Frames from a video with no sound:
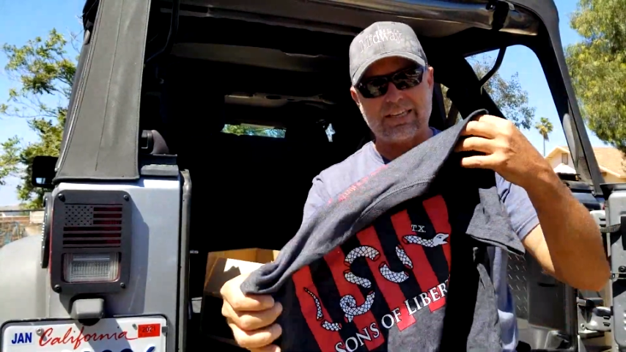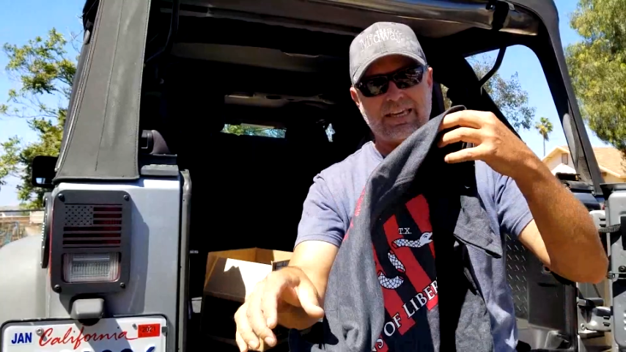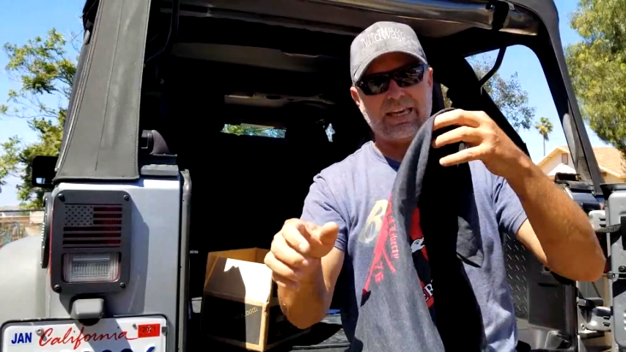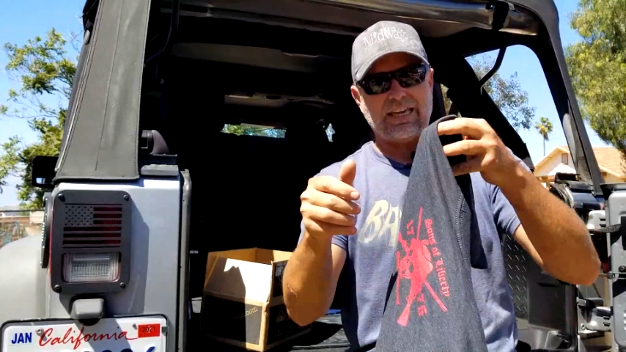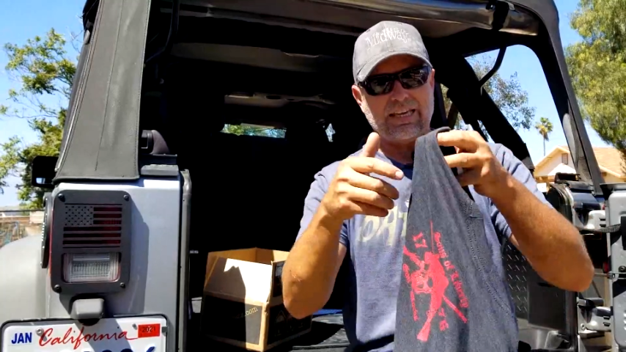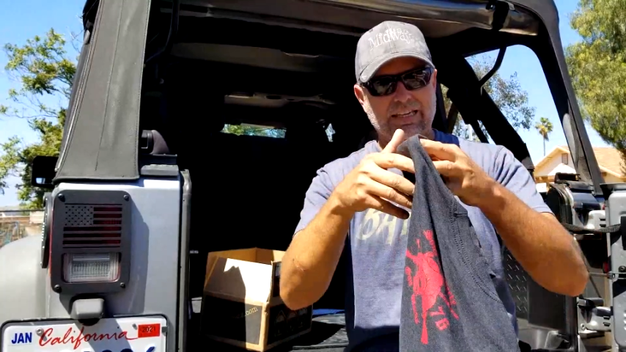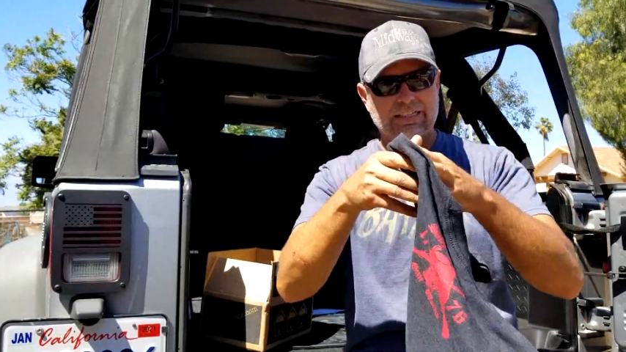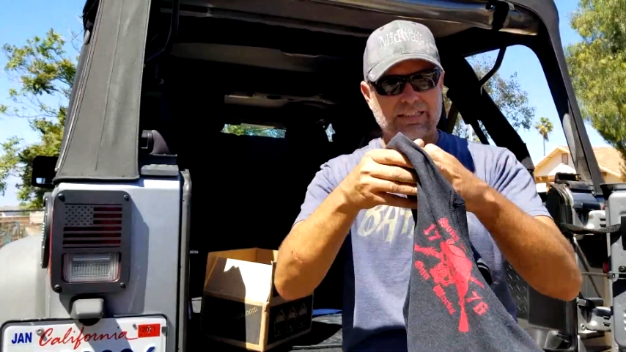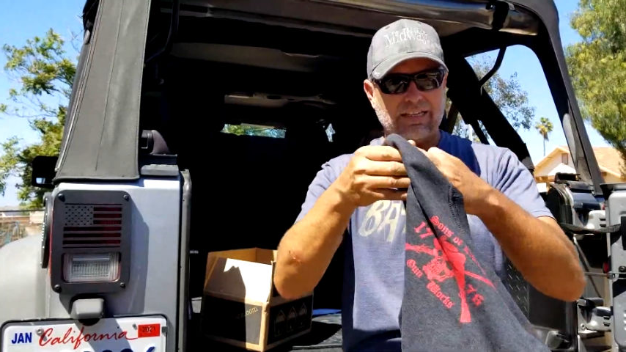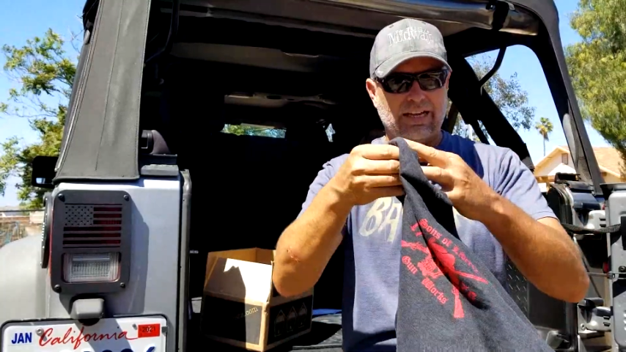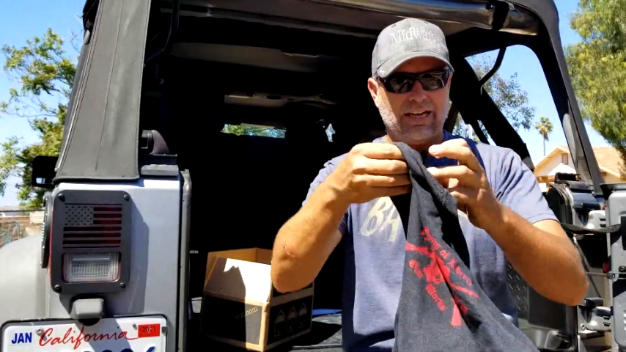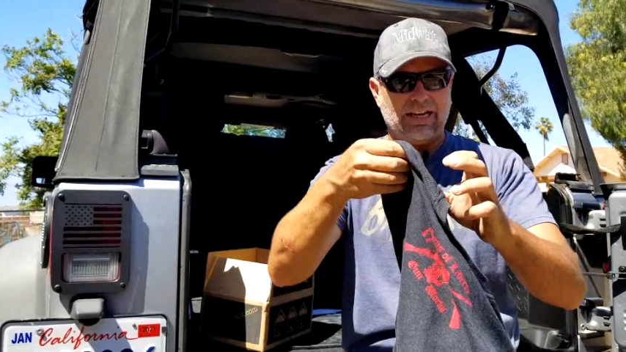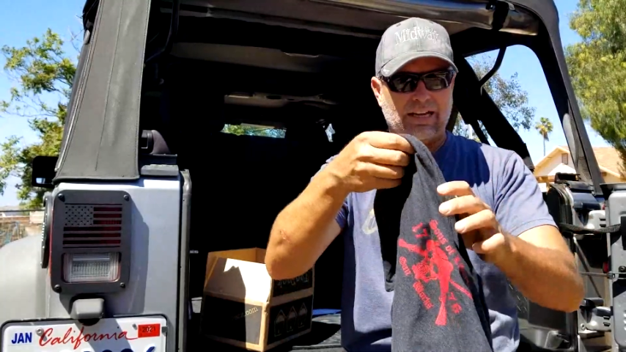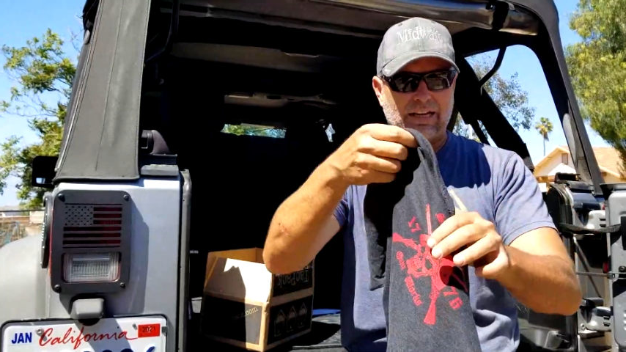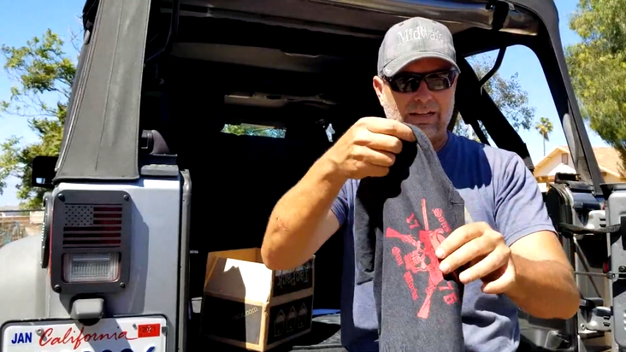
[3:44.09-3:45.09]
And
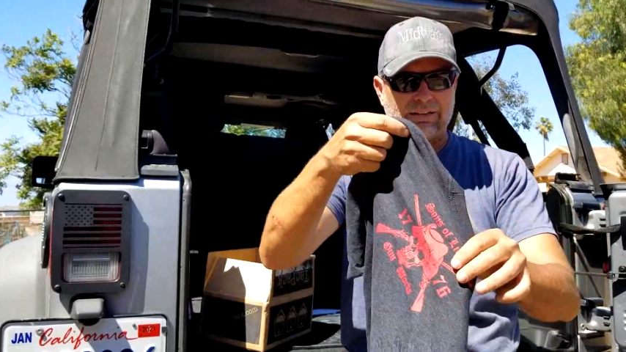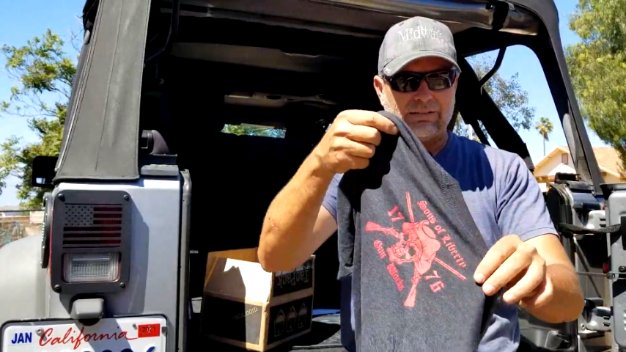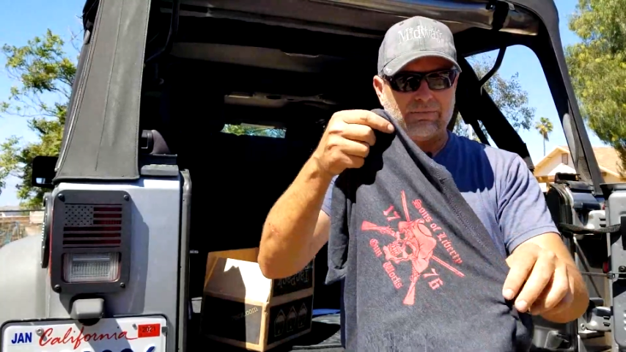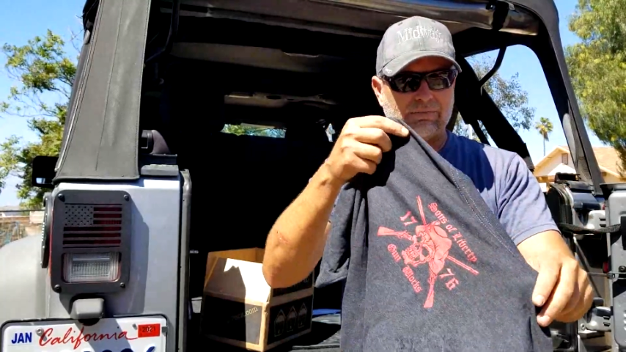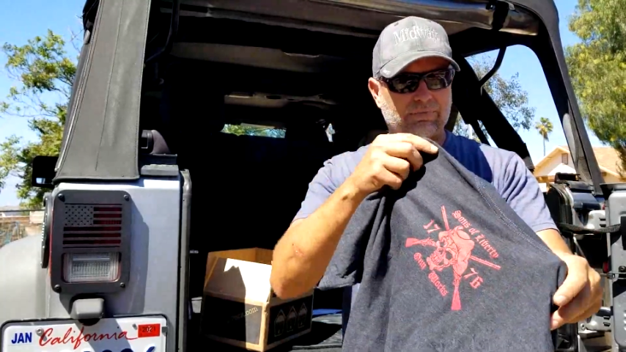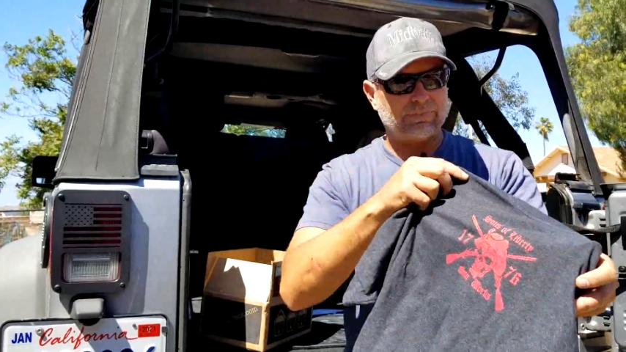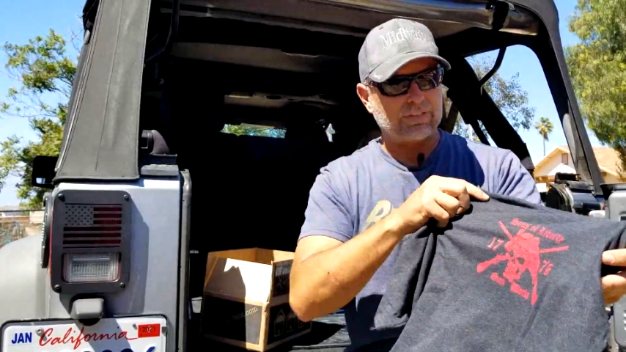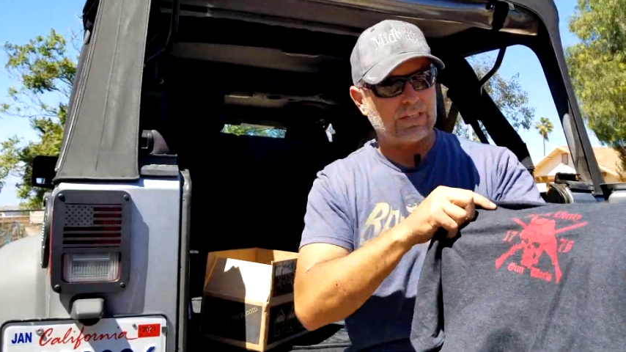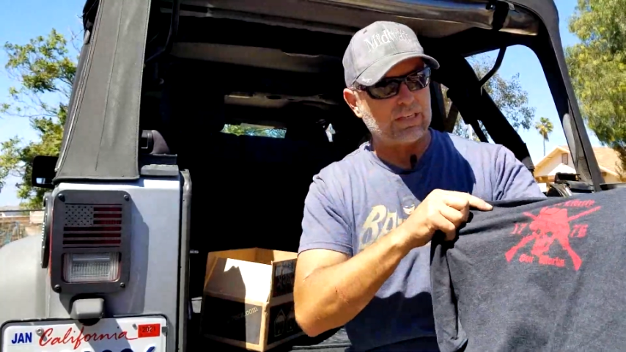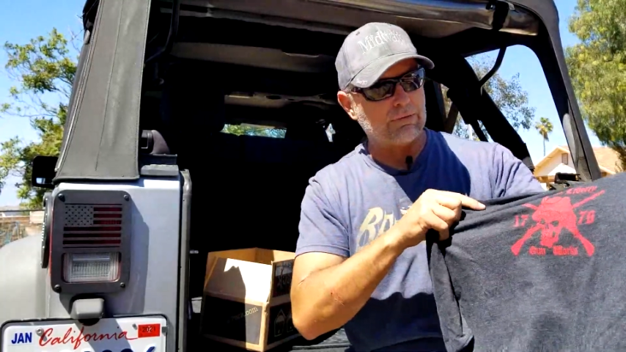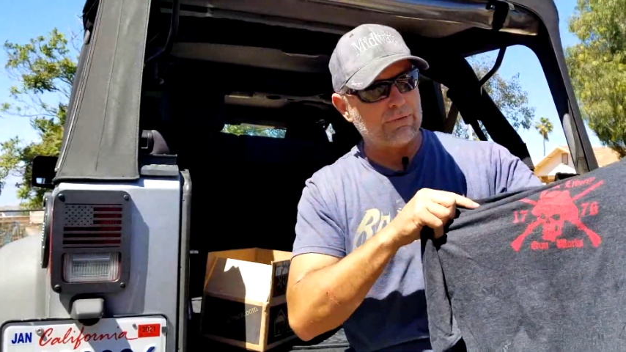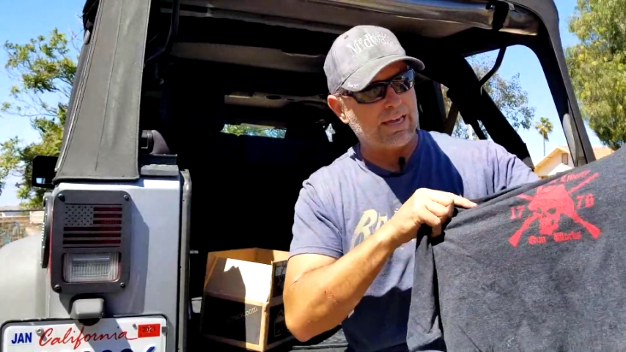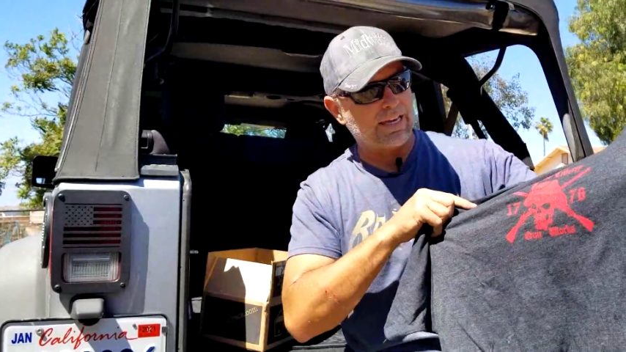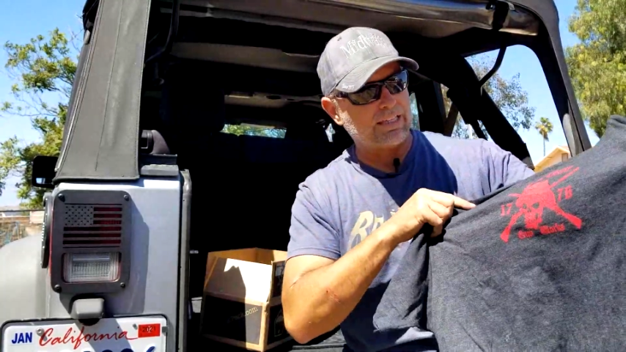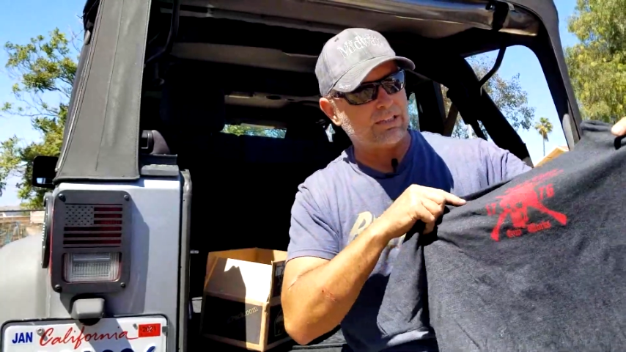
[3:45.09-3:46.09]
on the
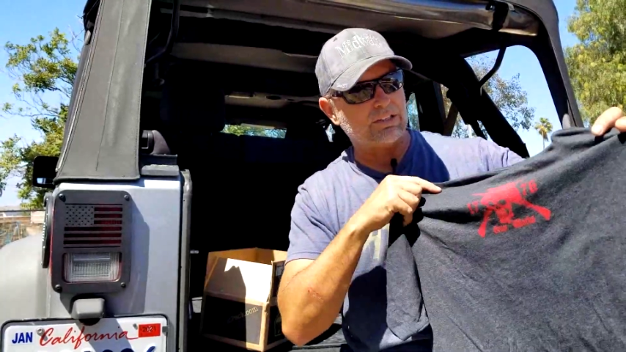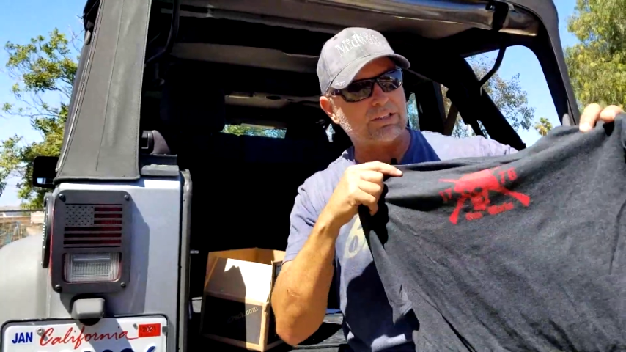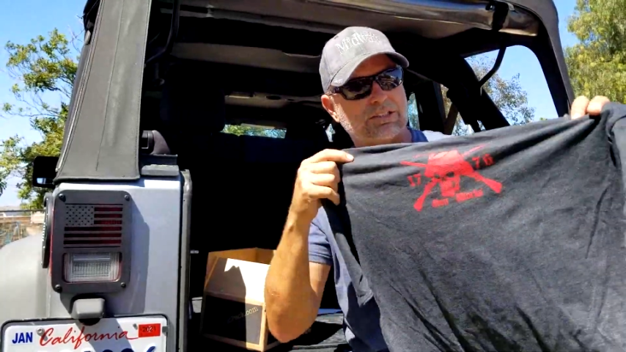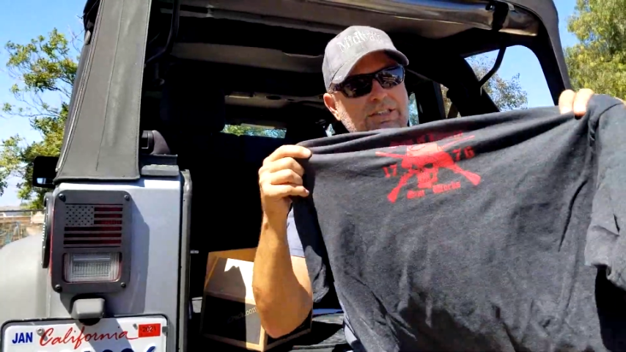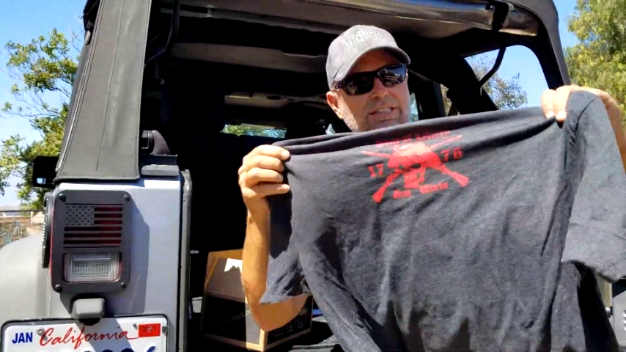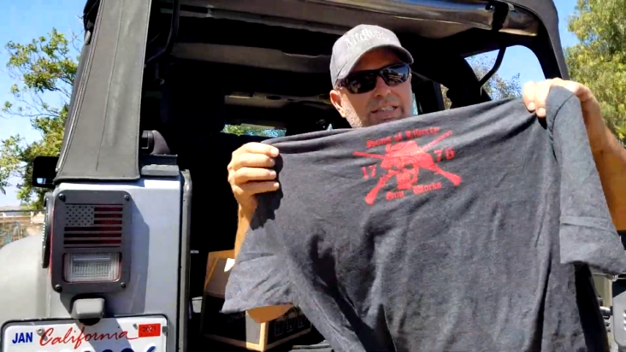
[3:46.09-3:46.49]
back, you can see